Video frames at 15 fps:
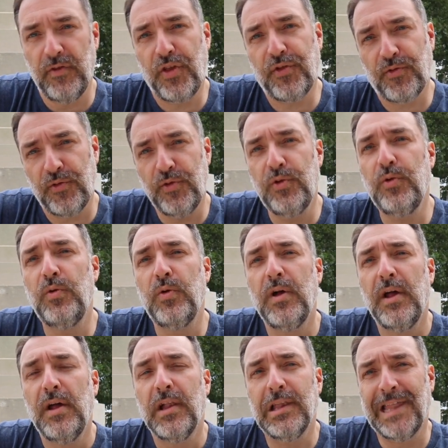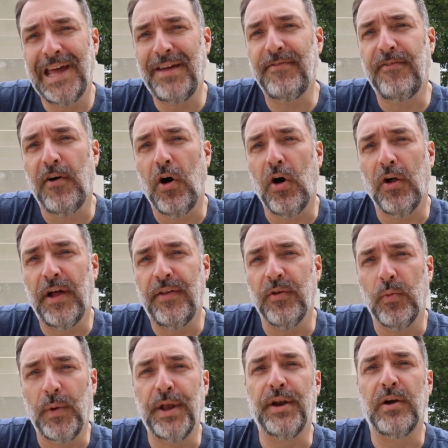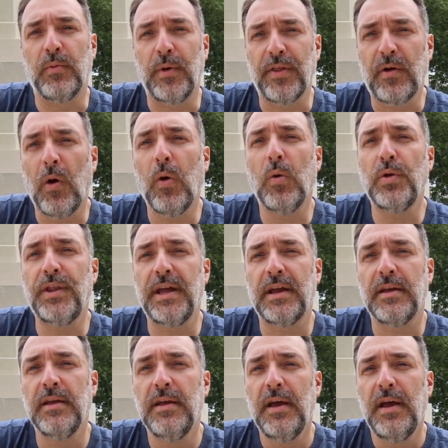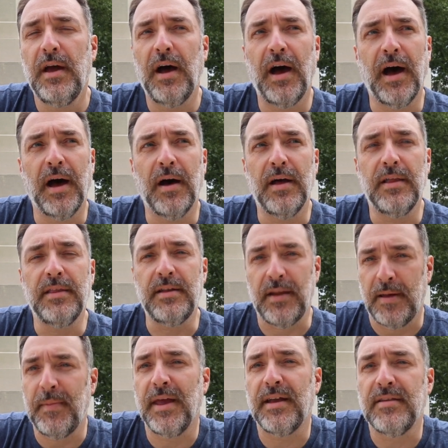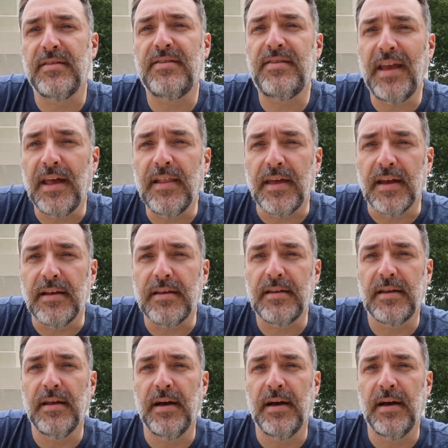through late fall and the winter with holding the Nijmegen salient.